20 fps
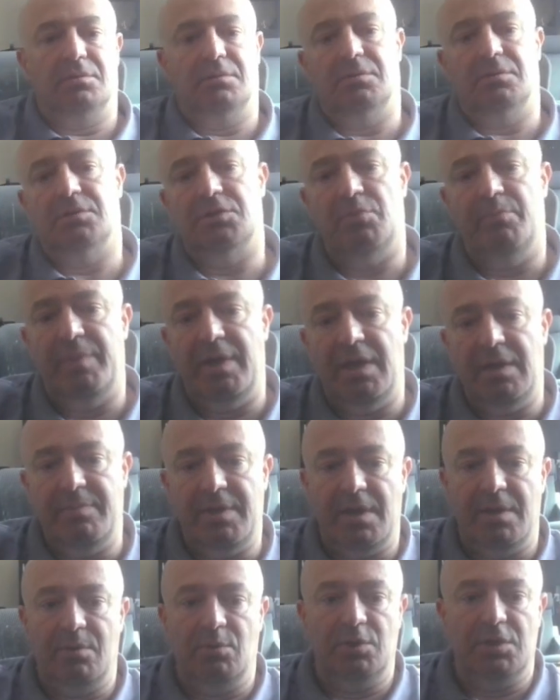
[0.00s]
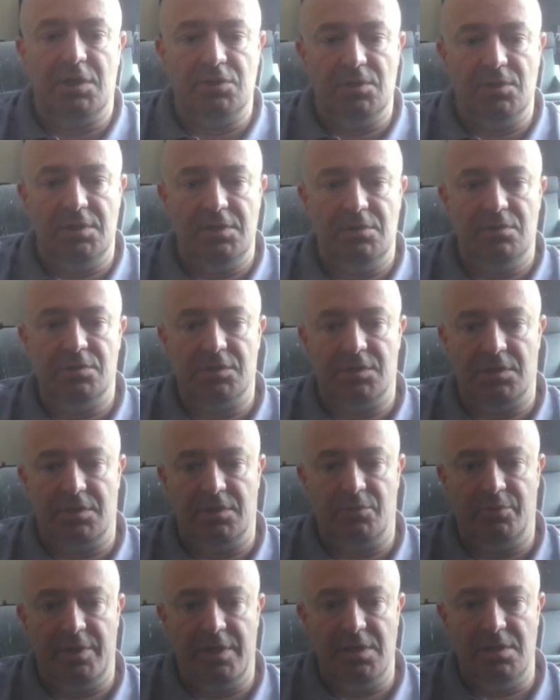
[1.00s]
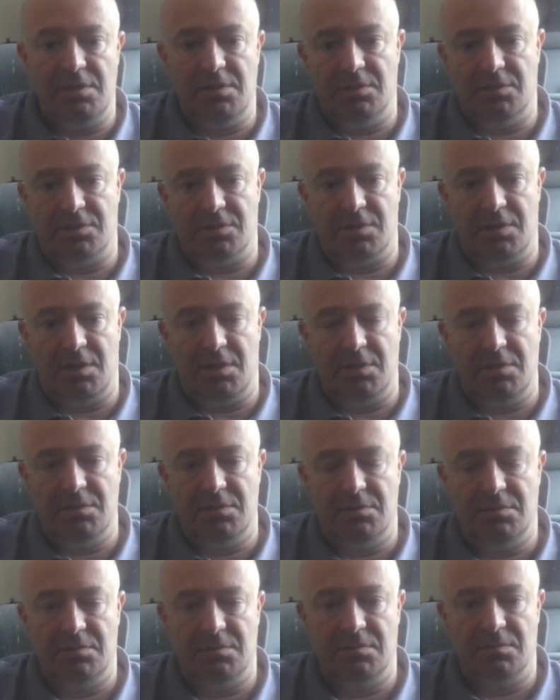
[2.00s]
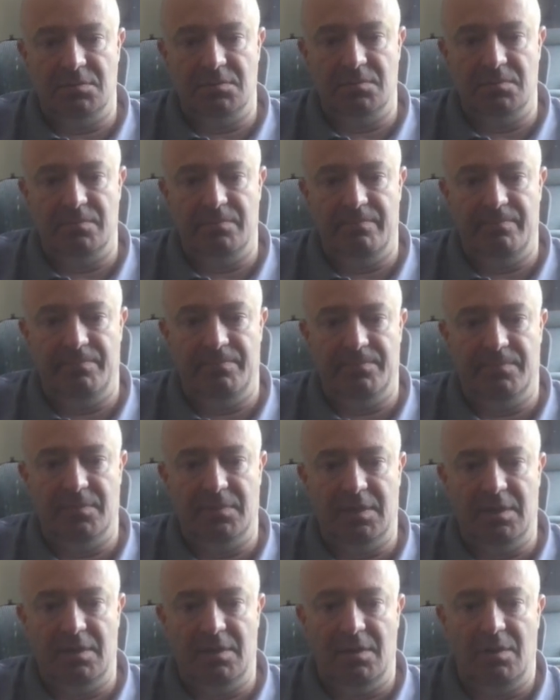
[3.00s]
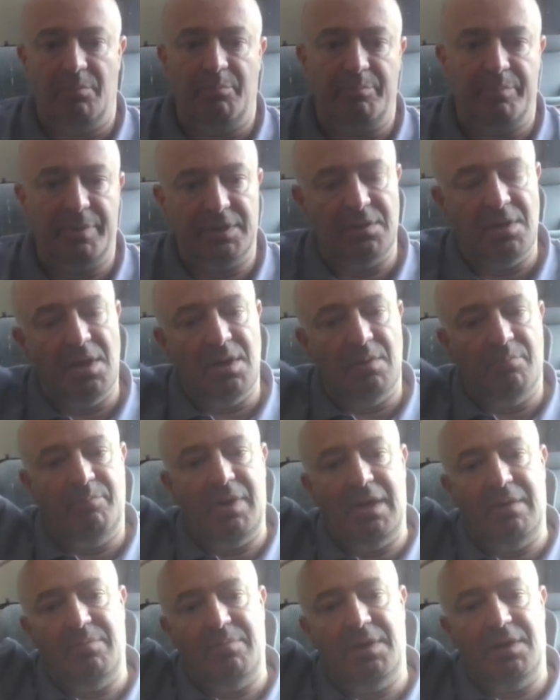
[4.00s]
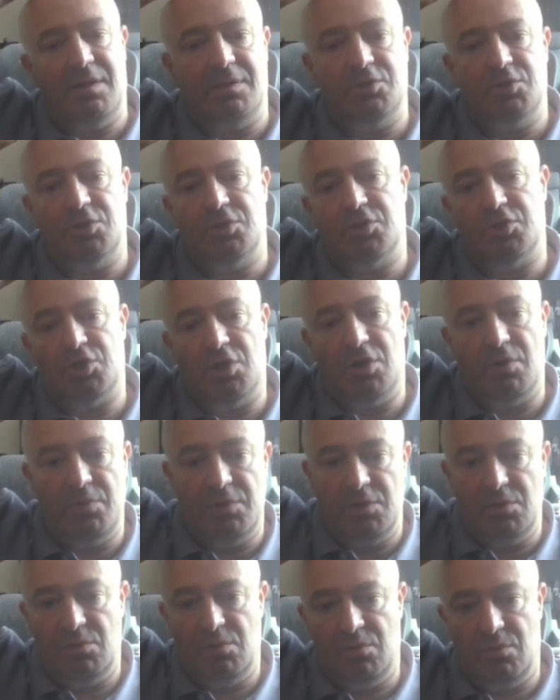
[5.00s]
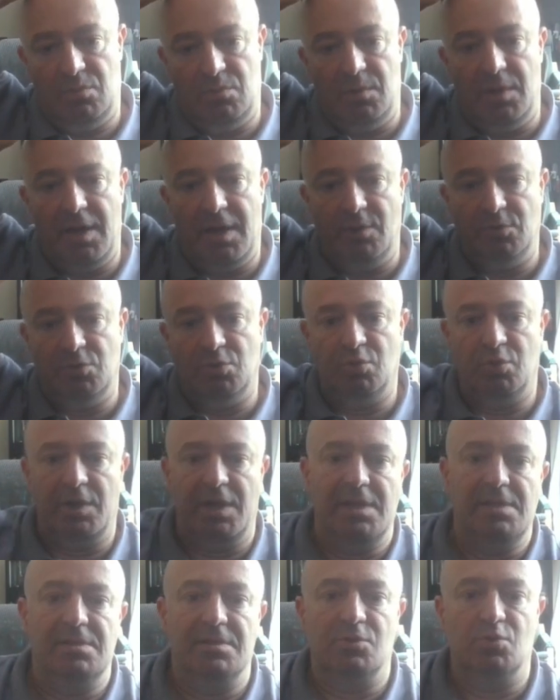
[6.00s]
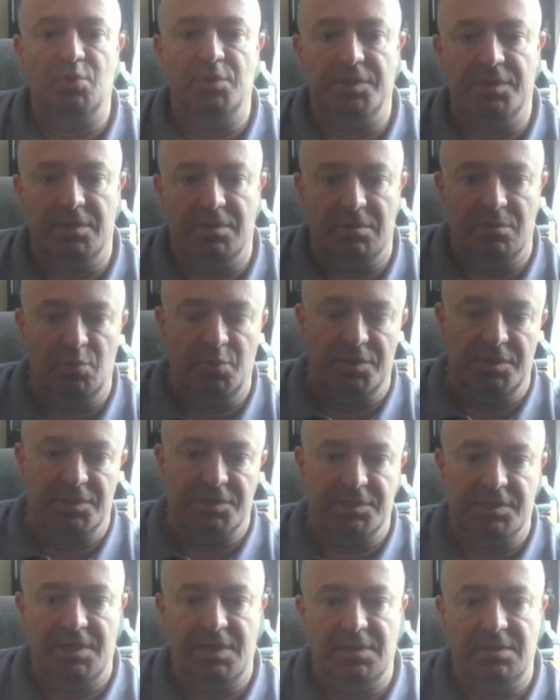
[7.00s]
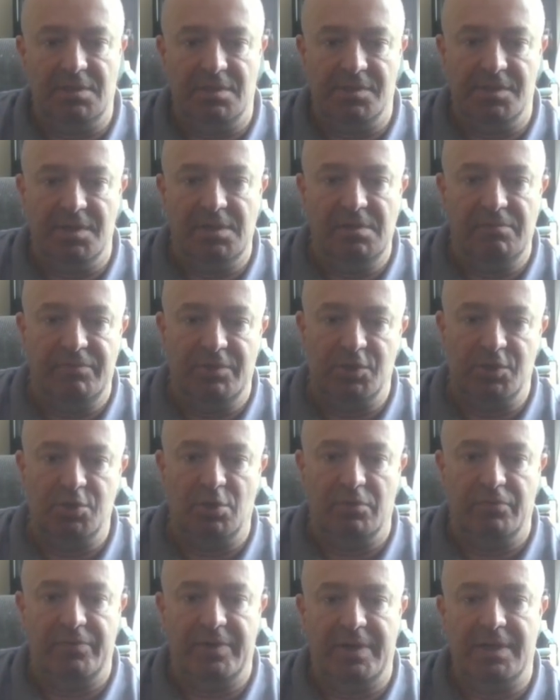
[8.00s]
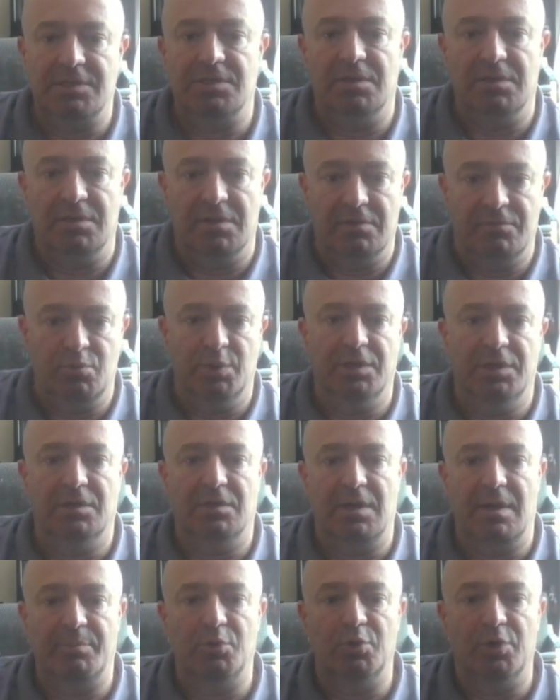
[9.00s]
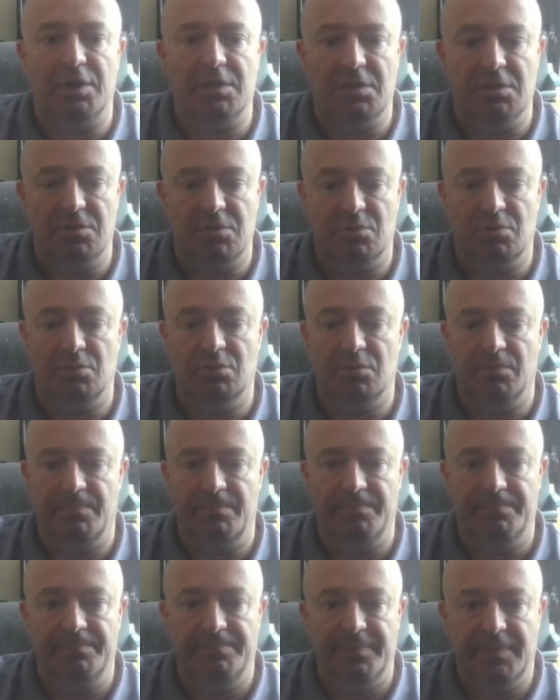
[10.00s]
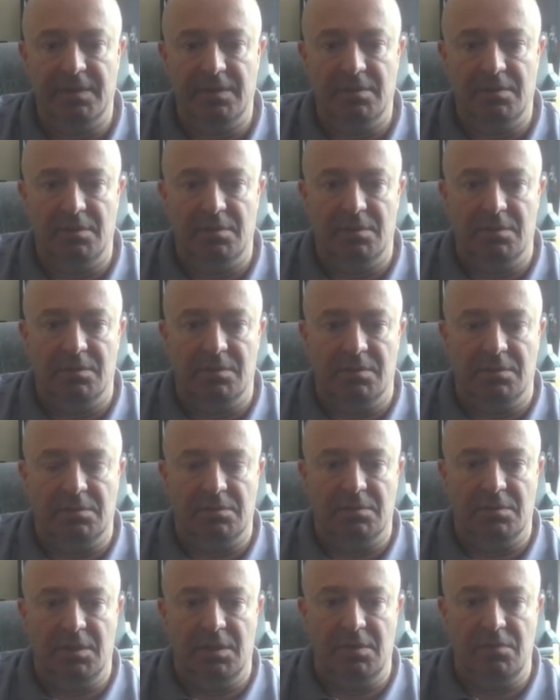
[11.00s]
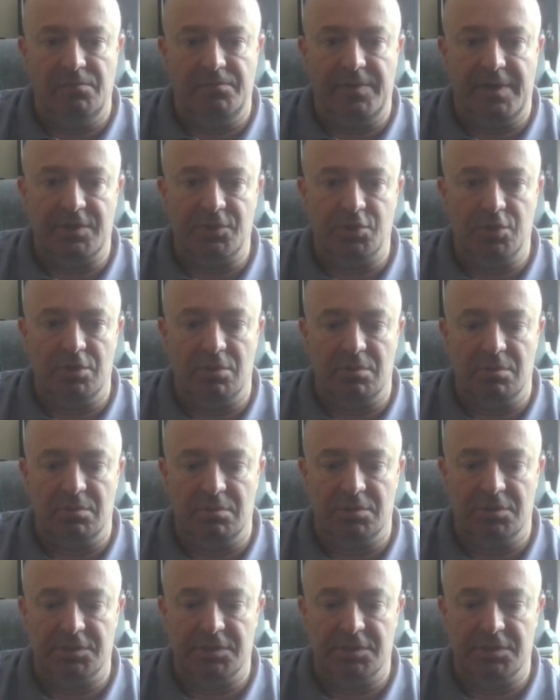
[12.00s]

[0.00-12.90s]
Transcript: So maybe I would actually use an array instead. But maybe I'll just show you how to write this with a set, and then if it's not fast enough, we can upgrade it to a faster